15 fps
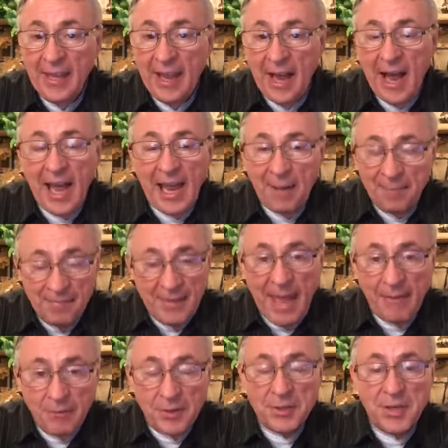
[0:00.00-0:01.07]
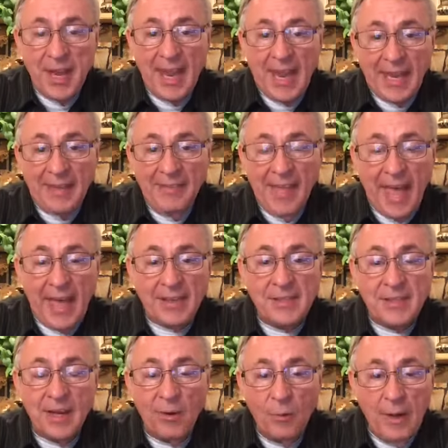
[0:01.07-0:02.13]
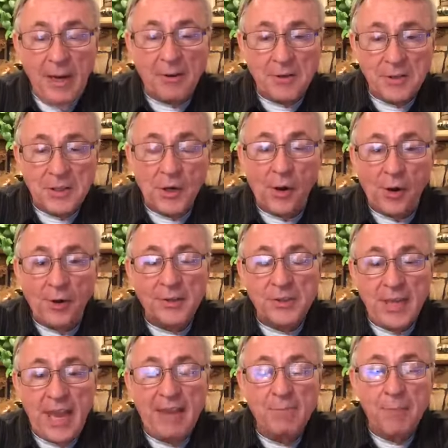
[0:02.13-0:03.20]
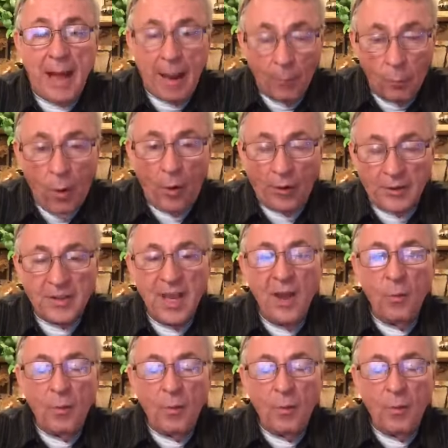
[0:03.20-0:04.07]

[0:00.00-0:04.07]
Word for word: I am never saying that uh, we are ser- saved by works.